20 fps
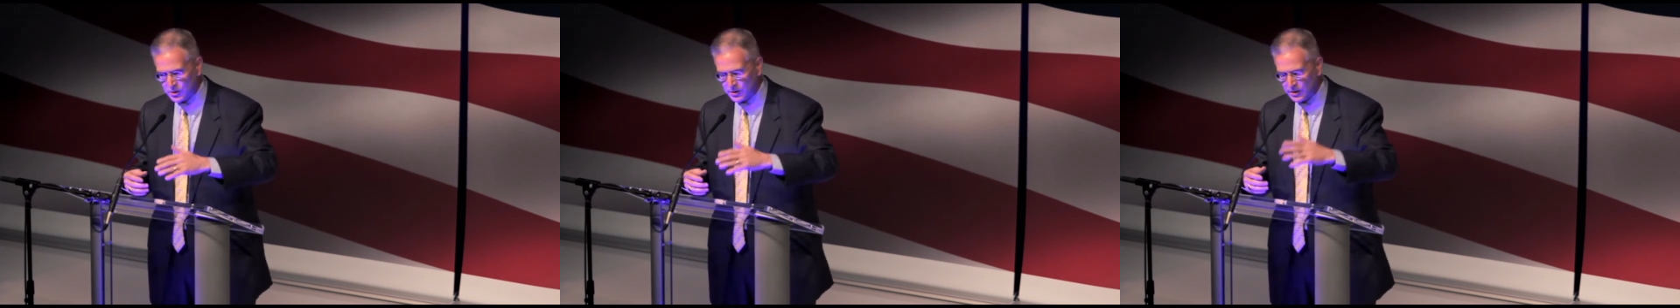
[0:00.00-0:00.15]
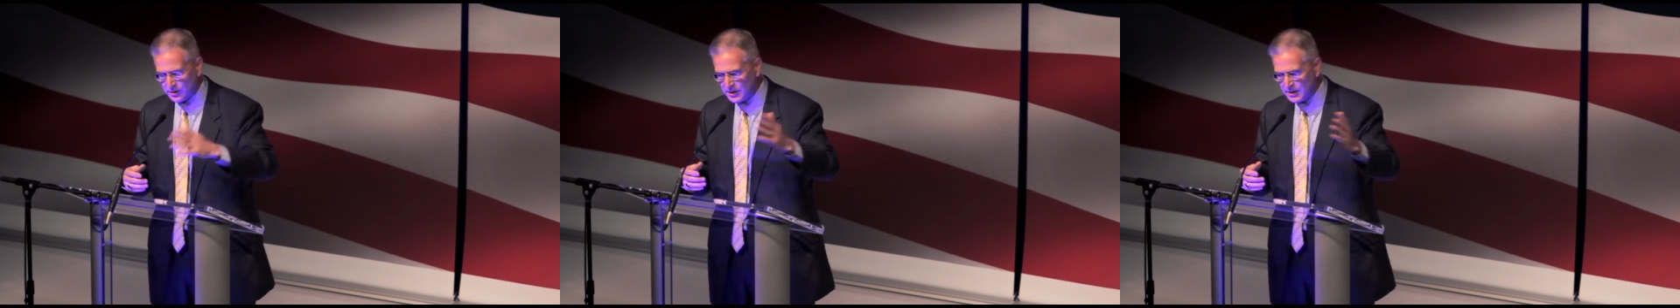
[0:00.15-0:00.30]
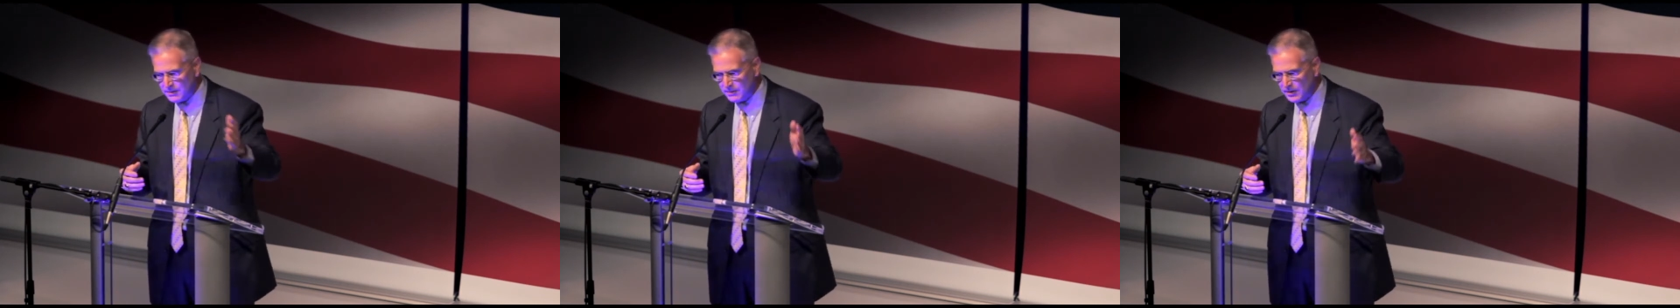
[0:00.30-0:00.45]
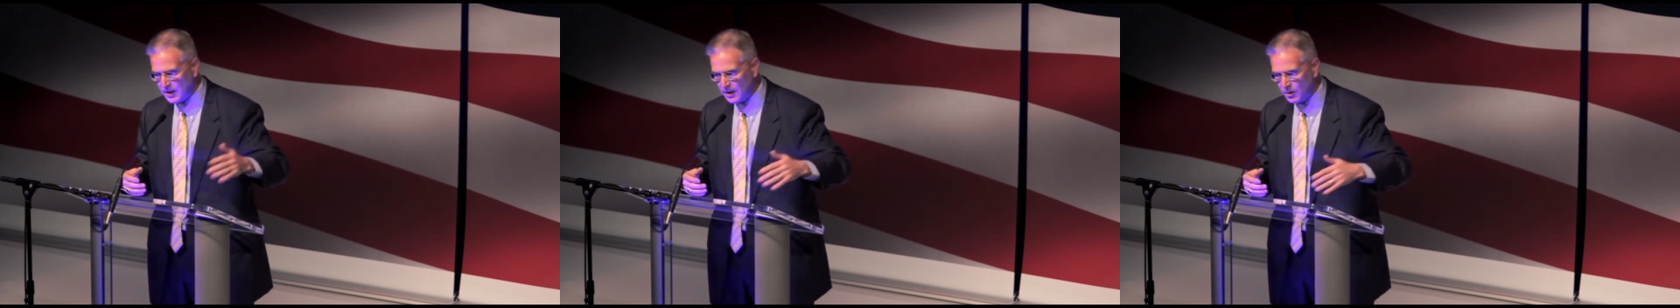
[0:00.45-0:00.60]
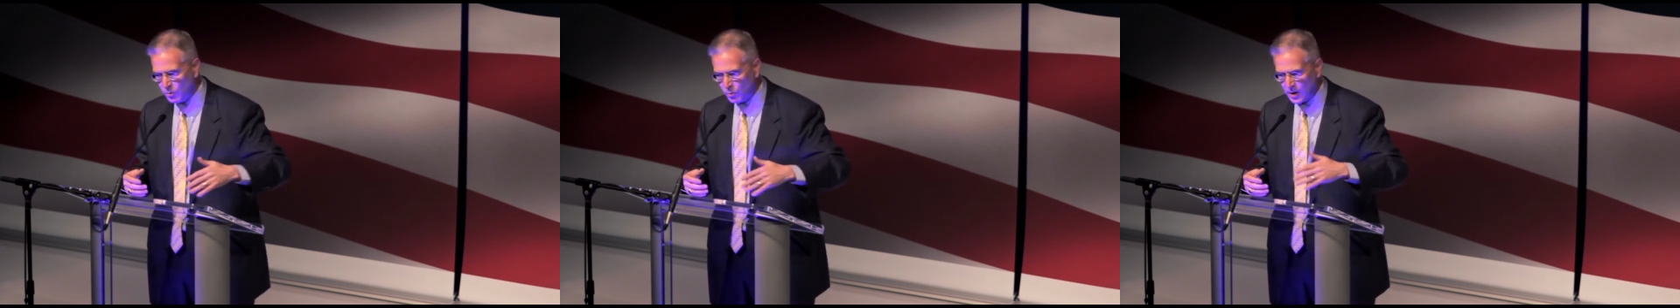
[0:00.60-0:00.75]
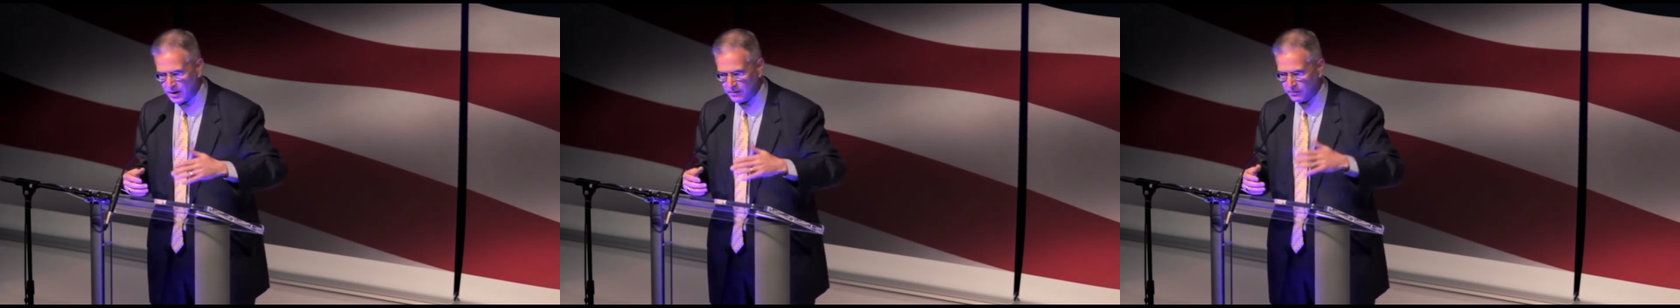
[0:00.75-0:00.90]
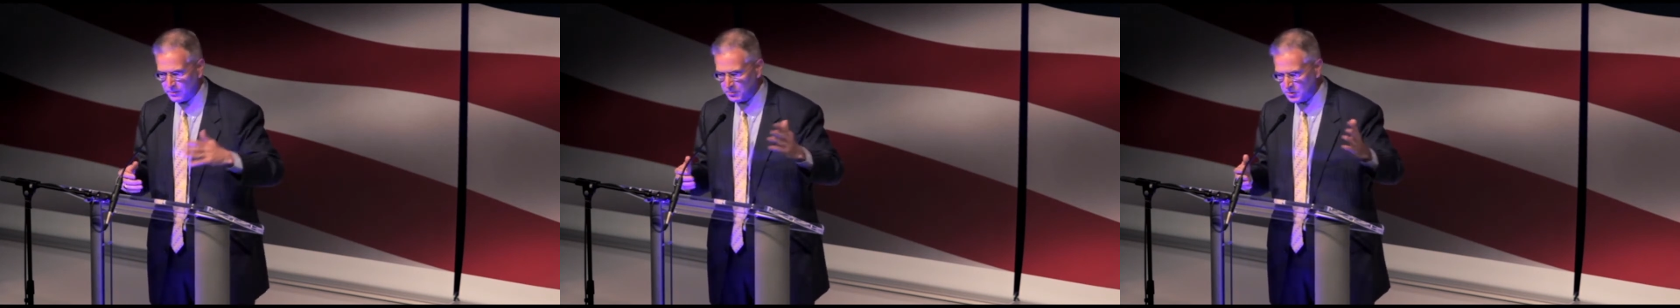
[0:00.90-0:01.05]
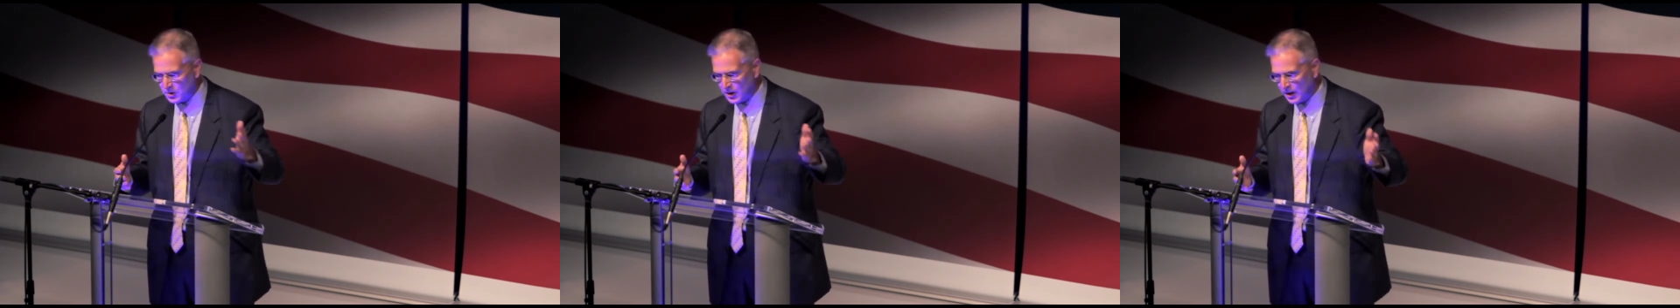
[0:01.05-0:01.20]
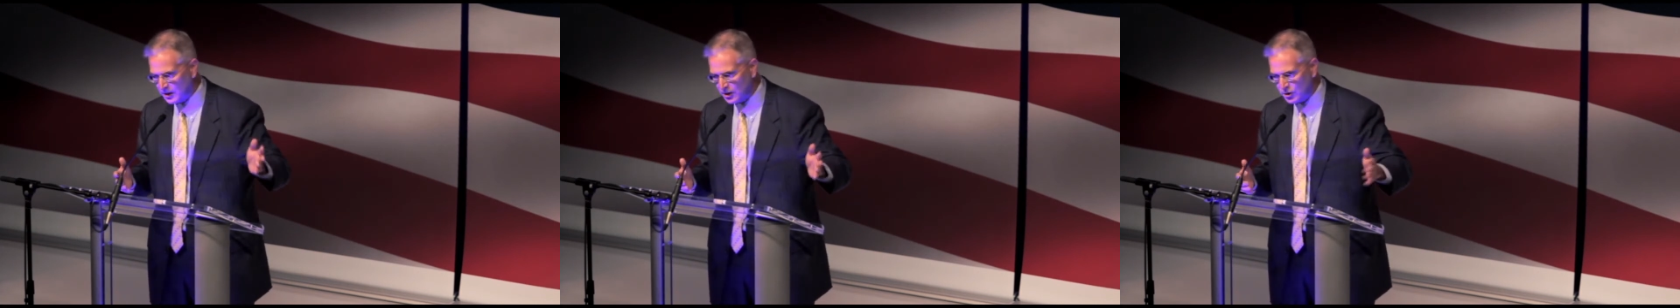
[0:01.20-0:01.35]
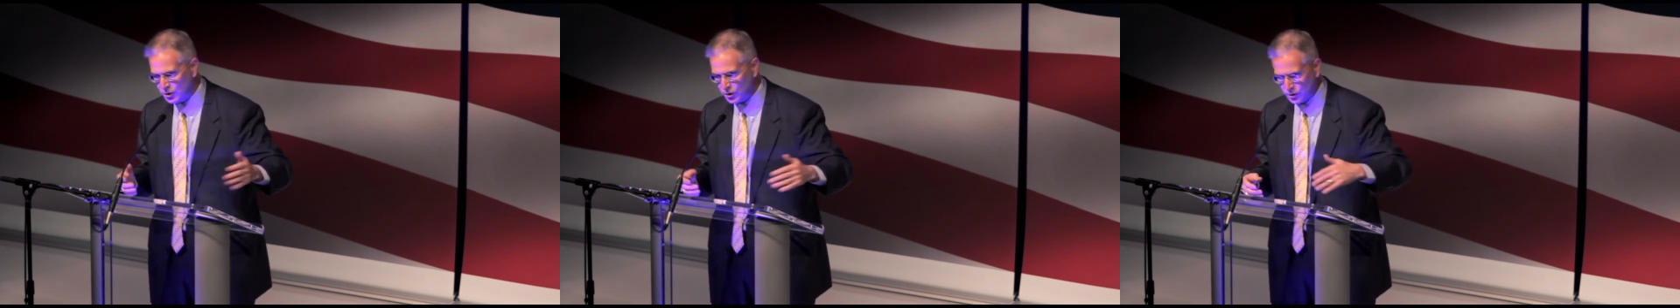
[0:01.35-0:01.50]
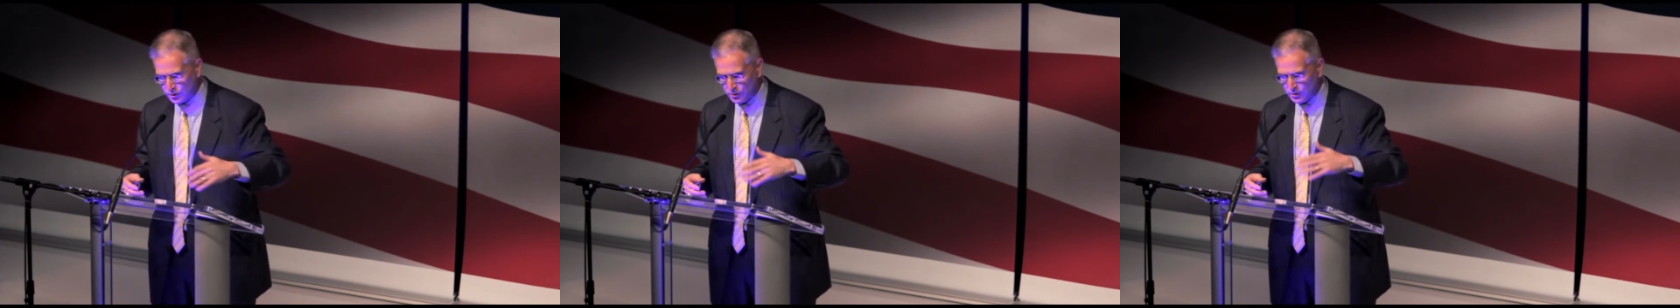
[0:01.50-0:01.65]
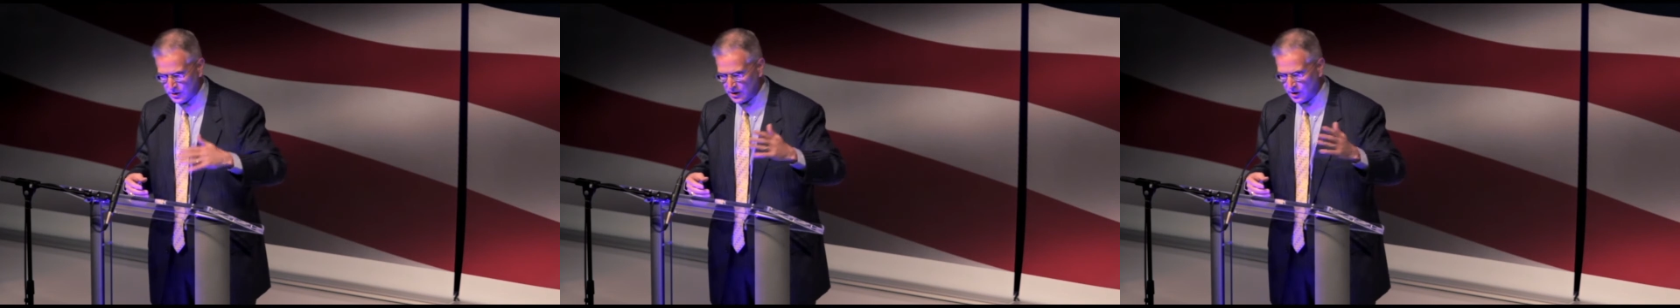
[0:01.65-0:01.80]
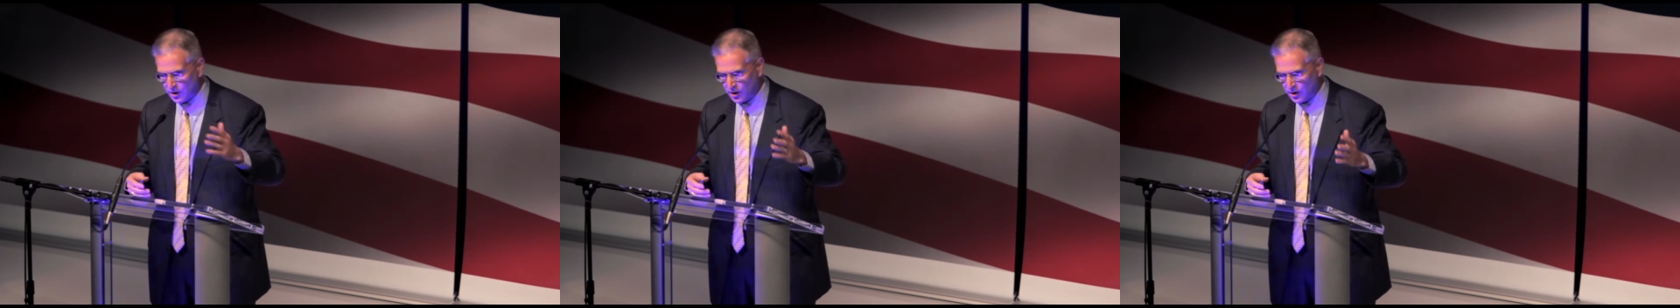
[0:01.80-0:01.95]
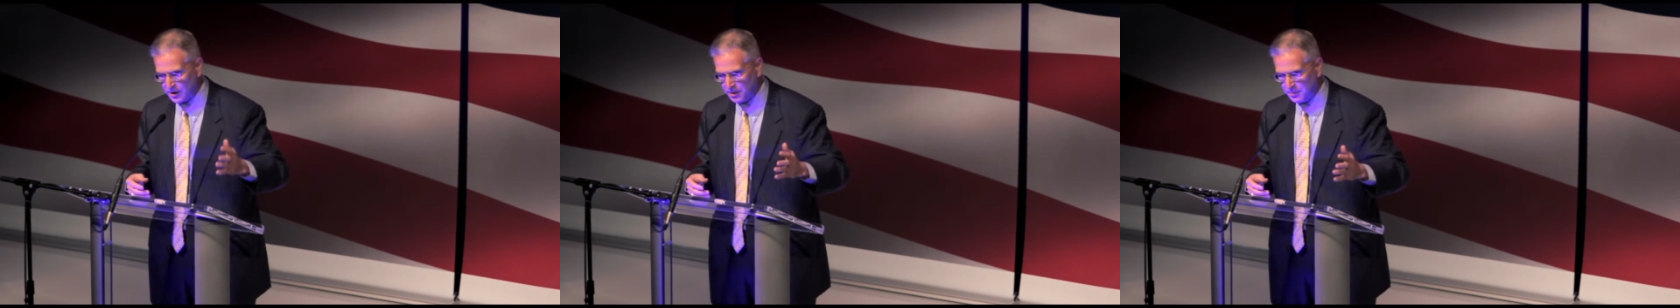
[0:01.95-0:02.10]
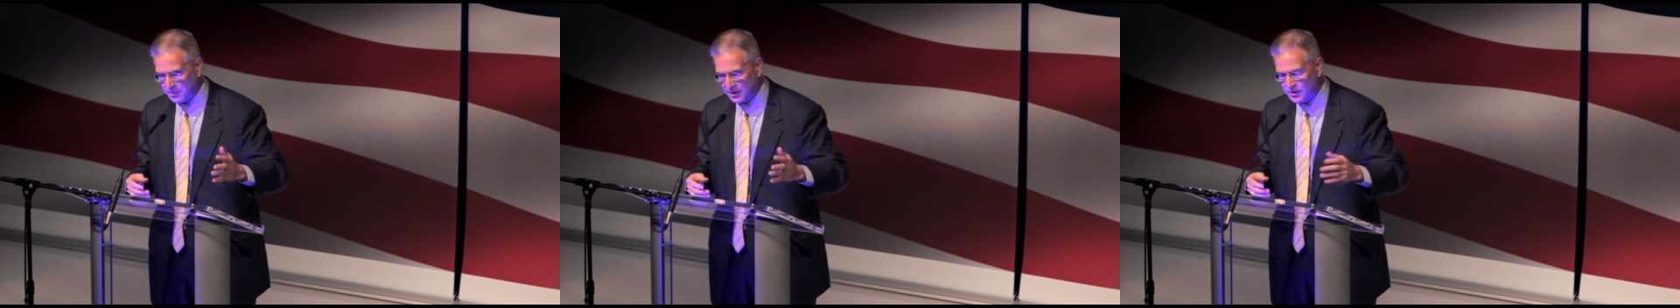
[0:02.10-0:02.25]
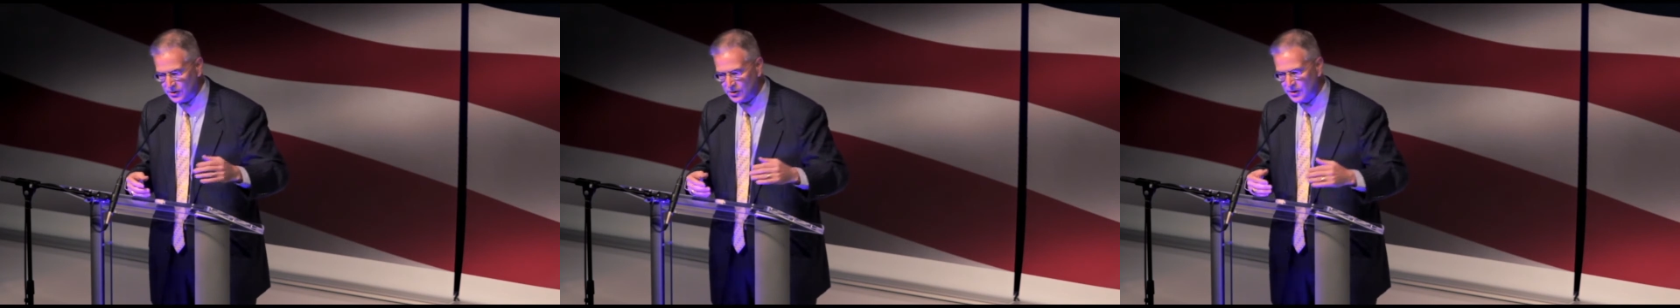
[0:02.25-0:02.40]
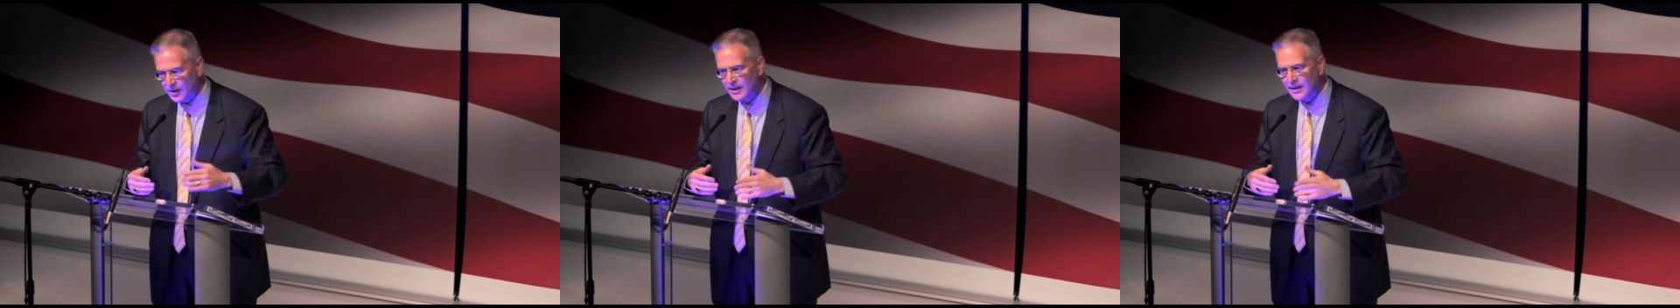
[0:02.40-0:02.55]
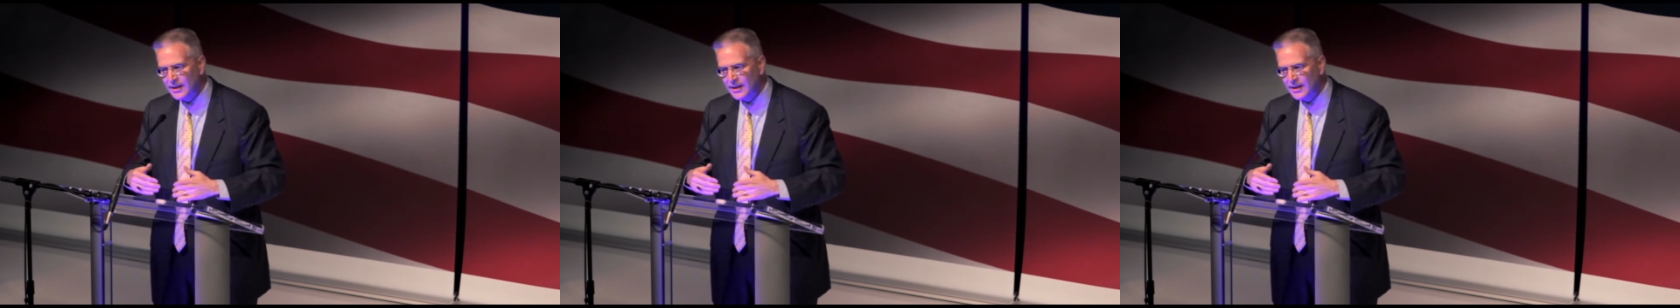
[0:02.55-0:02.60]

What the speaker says: to deviate away from tonnage duty arguments,